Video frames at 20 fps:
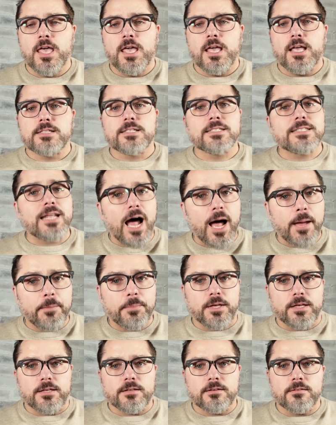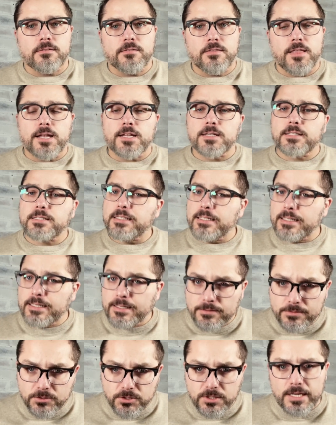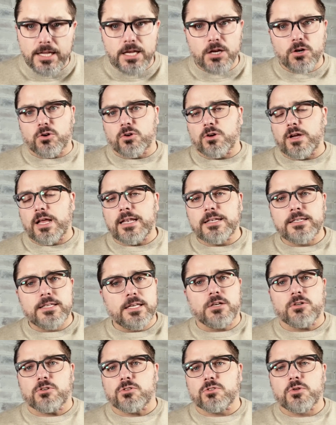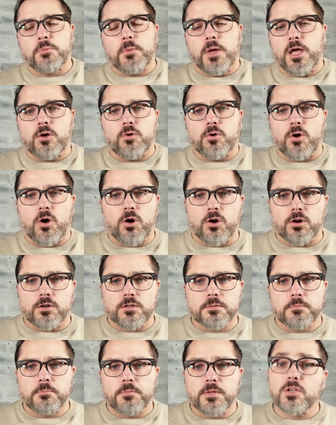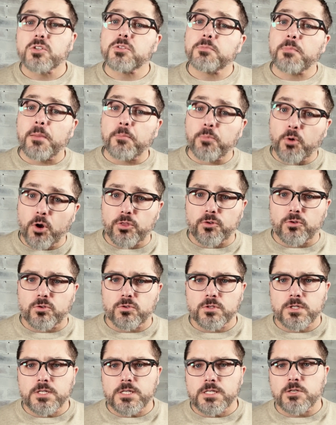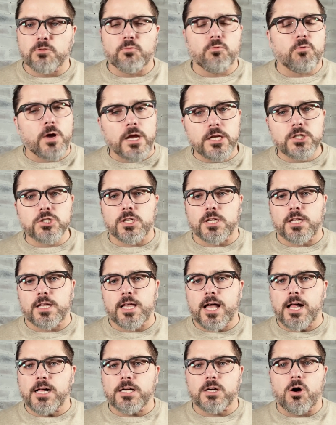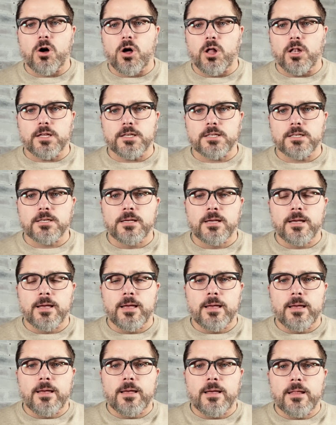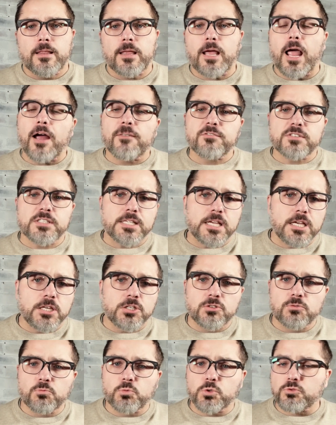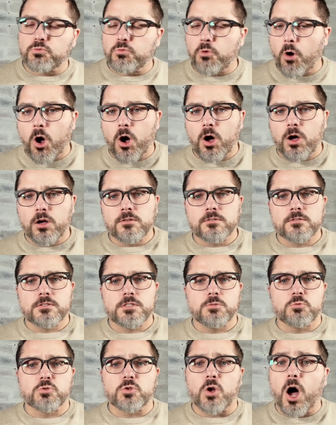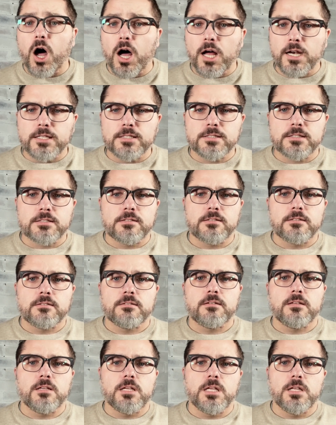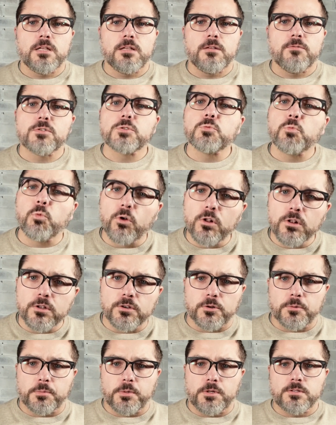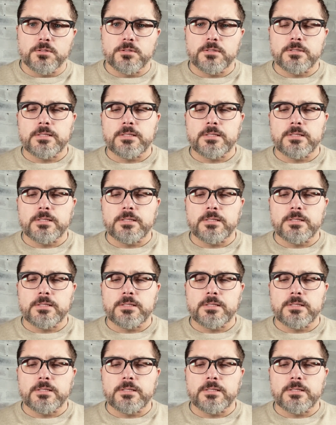It's a topic that is near and dear to my own heart because my brother is a raging alcoholic. The conversation was raw, was honest, was vulnerable.